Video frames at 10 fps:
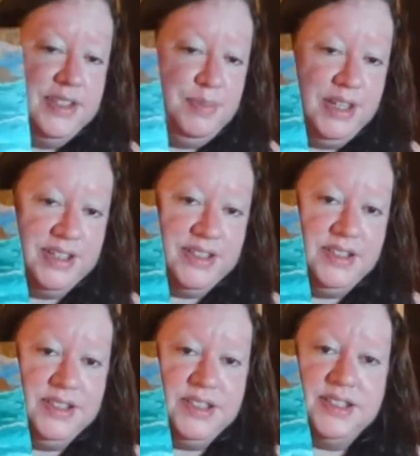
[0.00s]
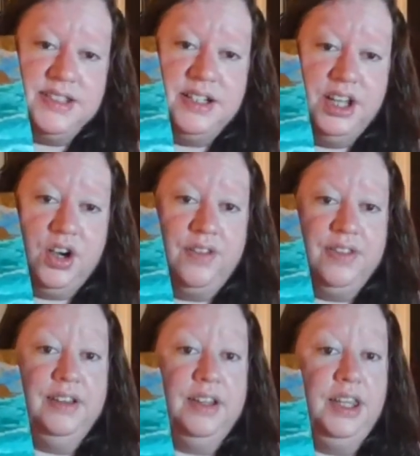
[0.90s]
these pieces, just click
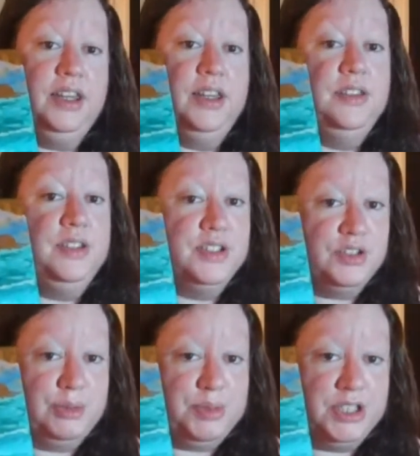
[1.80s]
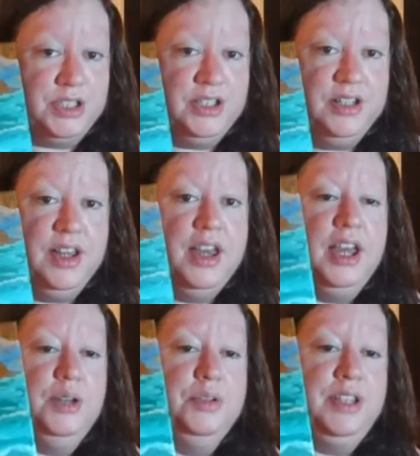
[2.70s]
on the link in the description
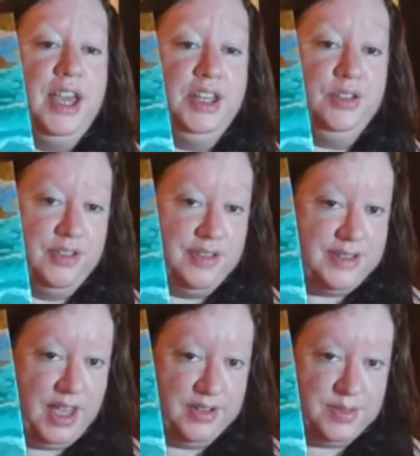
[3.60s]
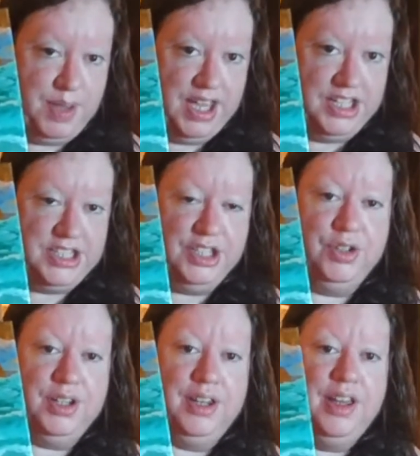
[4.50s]
and it will take you to the sales page, and
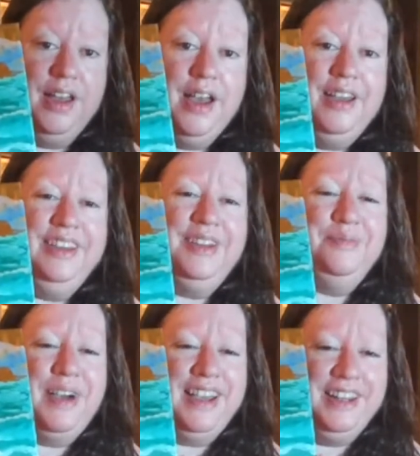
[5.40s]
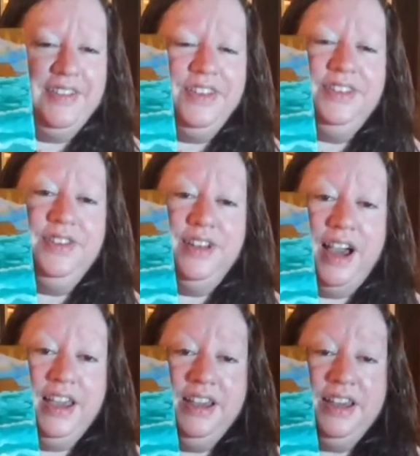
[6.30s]
you can buy any of these you
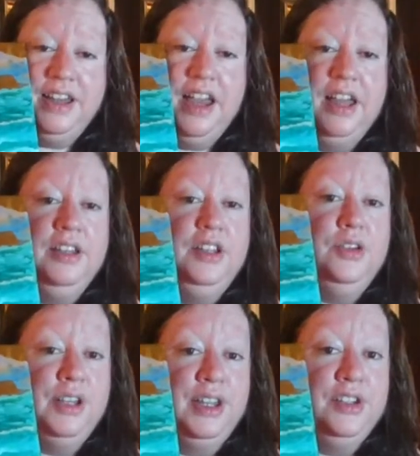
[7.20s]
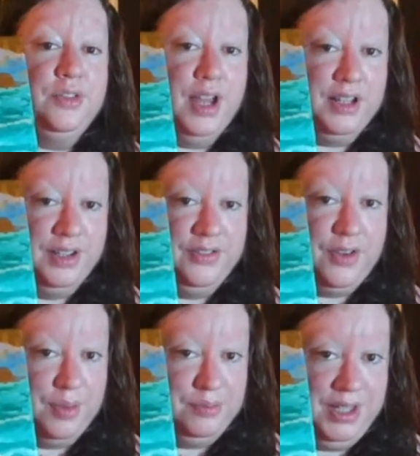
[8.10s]
like and you'll get it directly
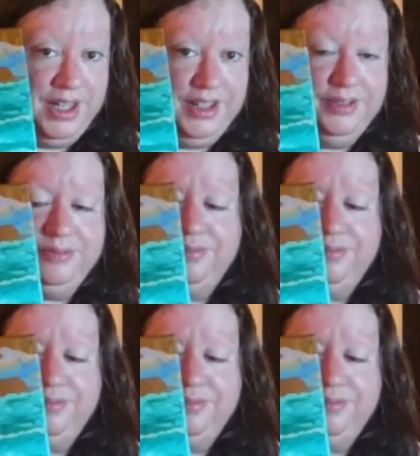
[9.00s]
from me.